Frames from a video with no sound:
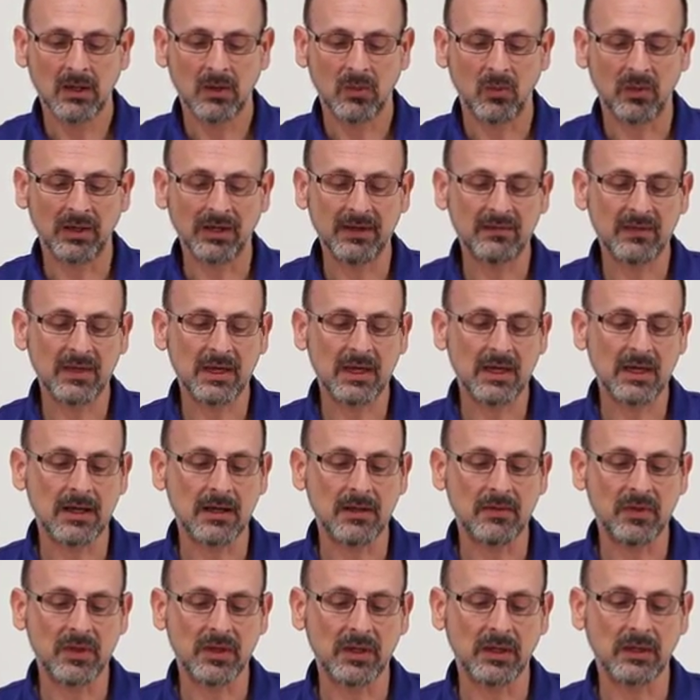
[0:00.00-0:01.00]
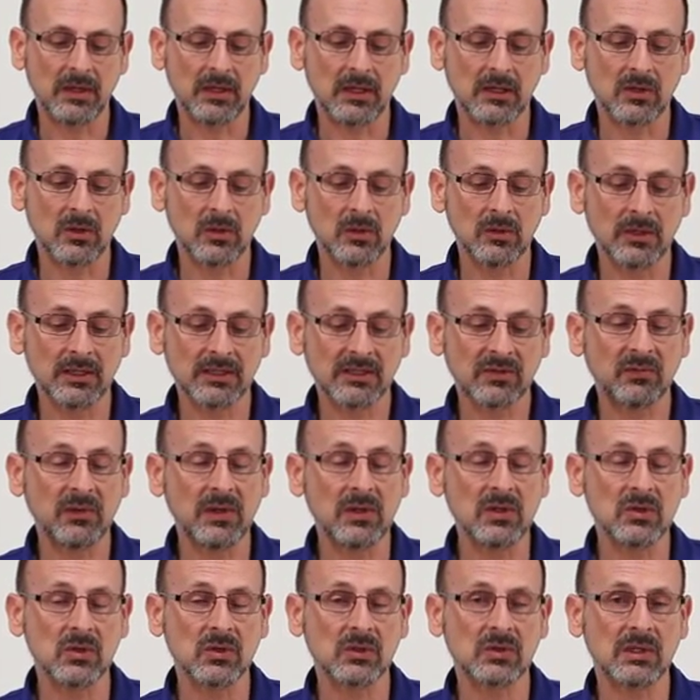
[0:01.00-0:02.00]
One of the, the coolest
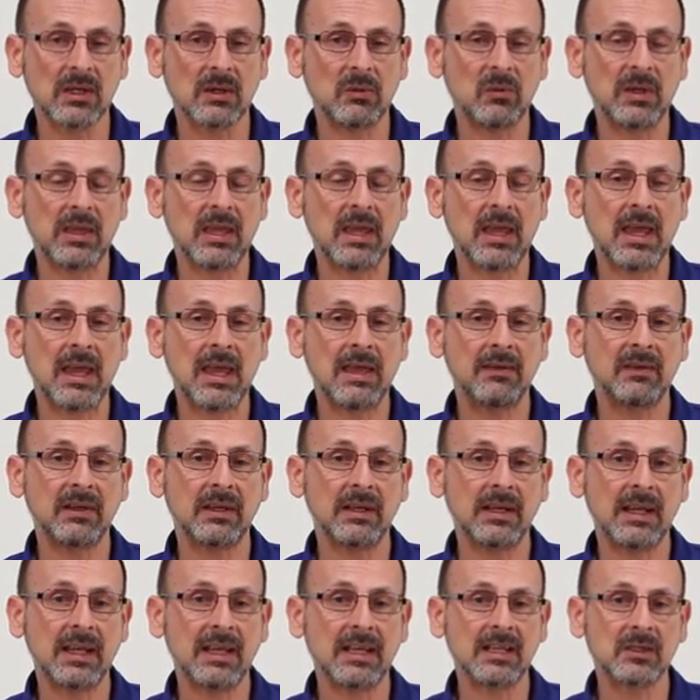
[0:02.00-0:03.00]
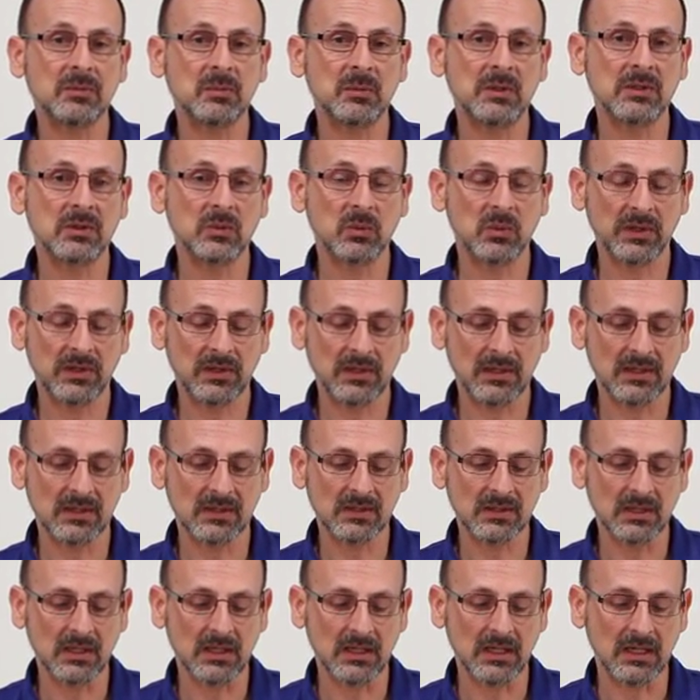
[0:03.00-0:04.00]
features that we have and enhancements with
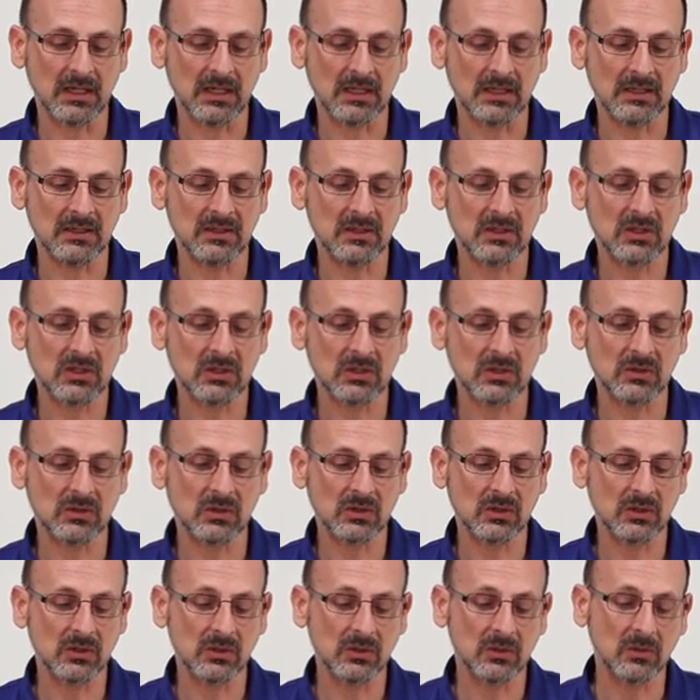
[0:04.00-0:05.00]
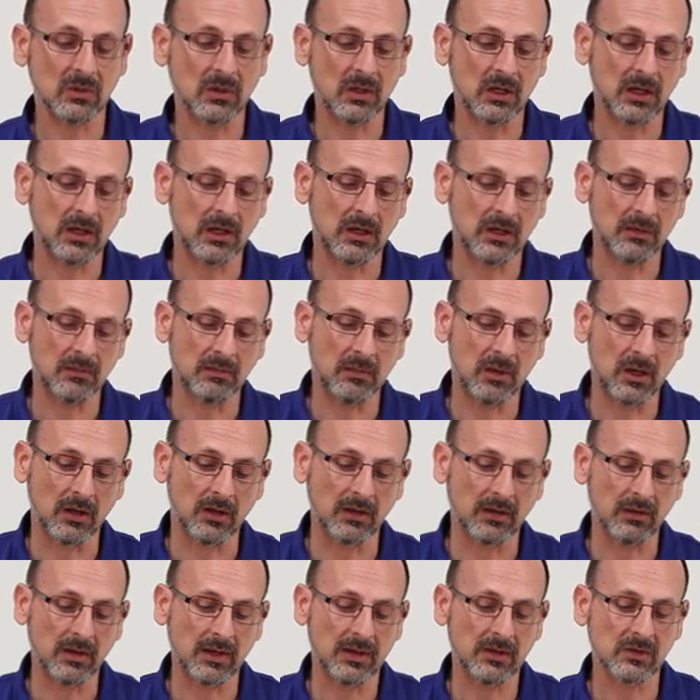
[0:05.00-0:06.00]
this, in addition to uh, all
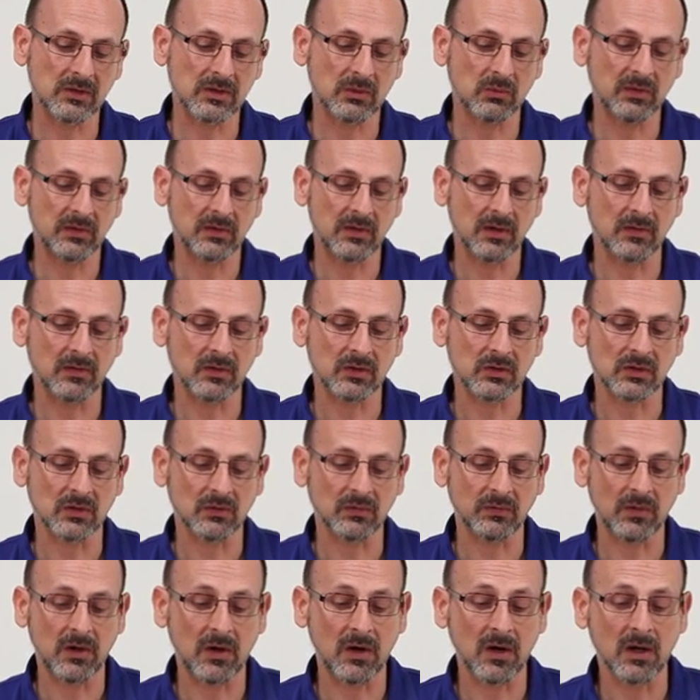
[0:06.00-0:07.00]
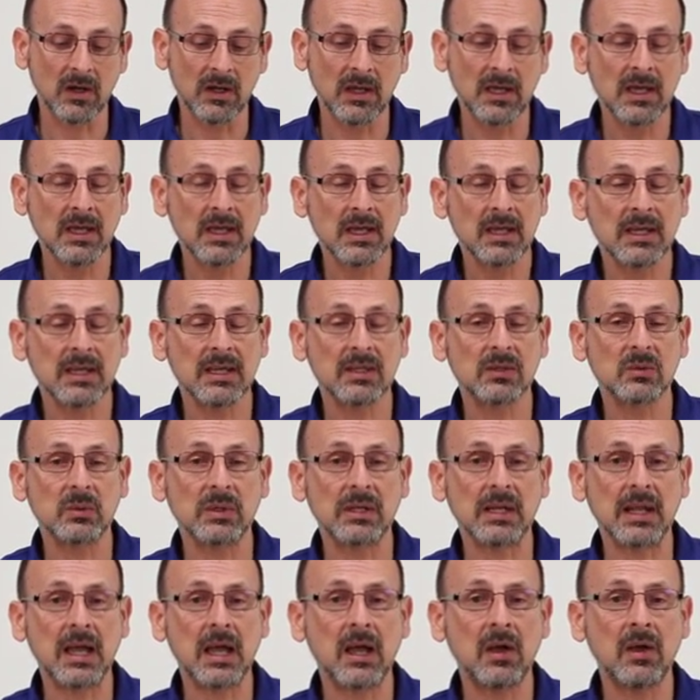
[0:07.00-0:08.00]
the others that we've covered so far, is we
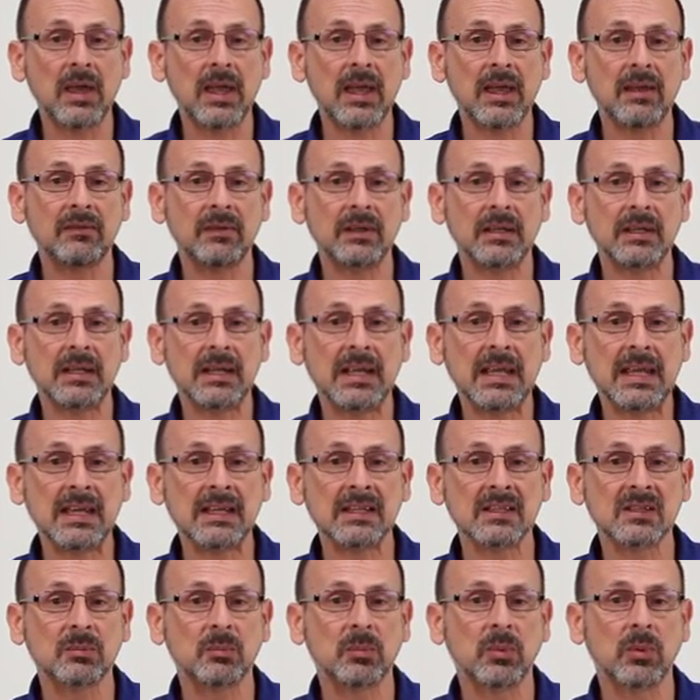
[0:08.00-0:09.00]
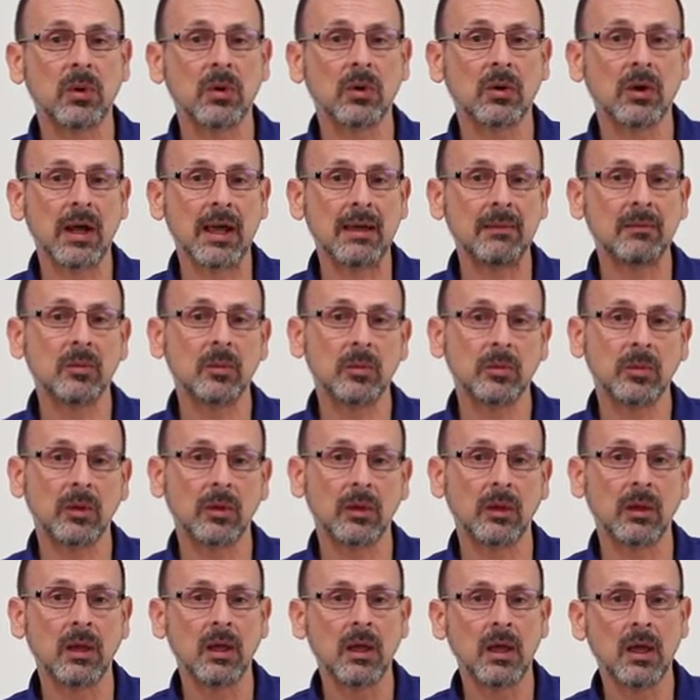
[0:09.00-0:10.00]
now have an enhanced
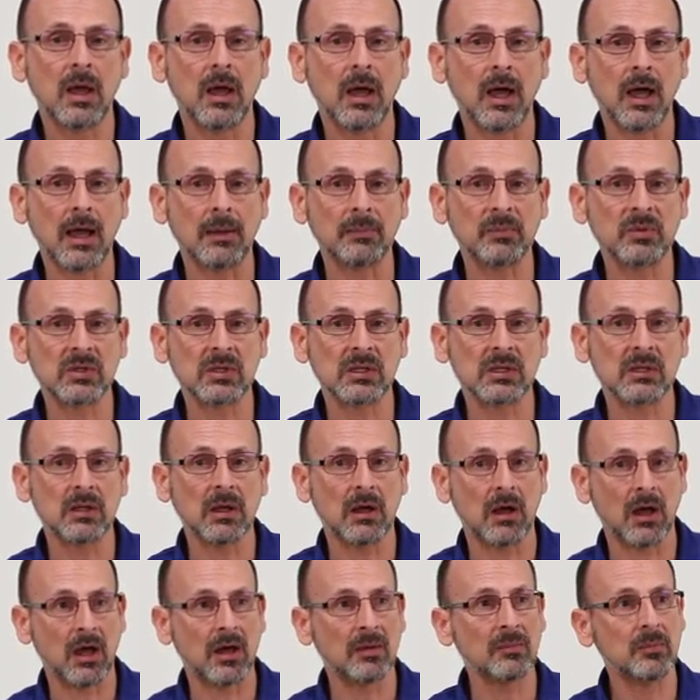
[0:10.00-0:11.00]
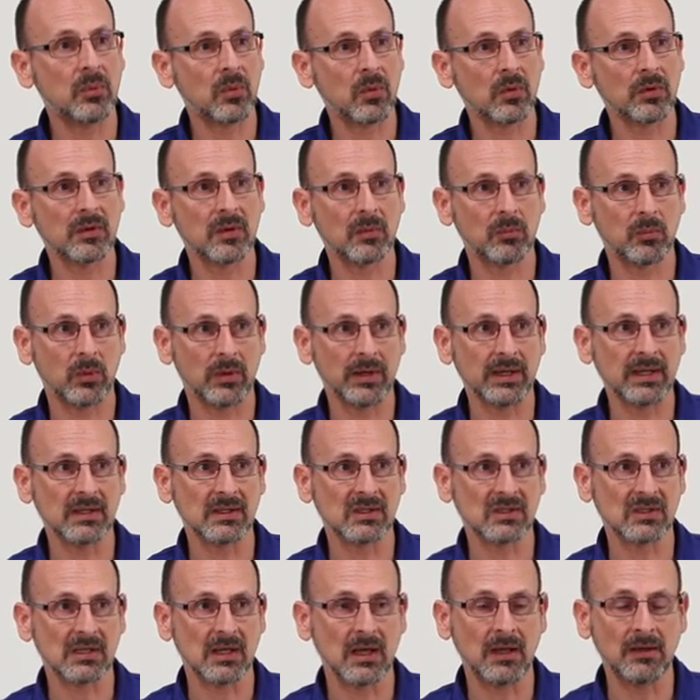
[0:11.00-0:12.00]
programmable option on board the brick
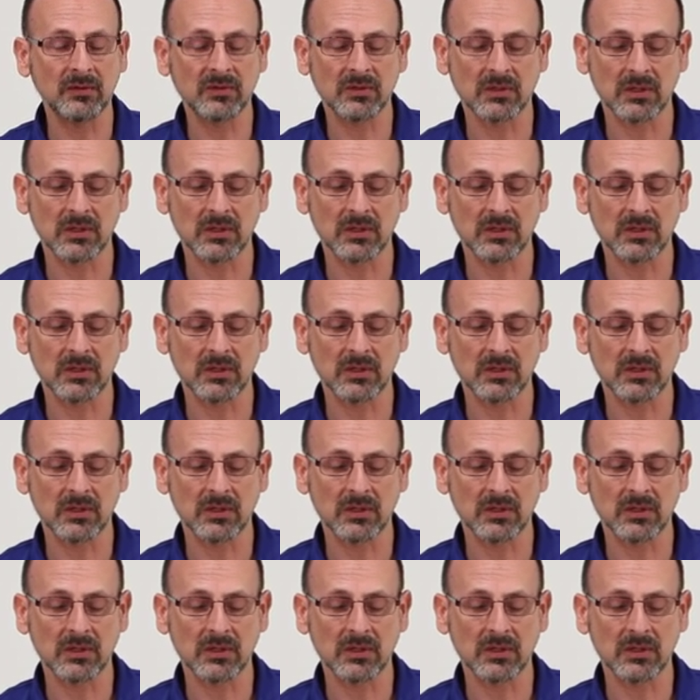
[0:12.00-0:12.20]
itself.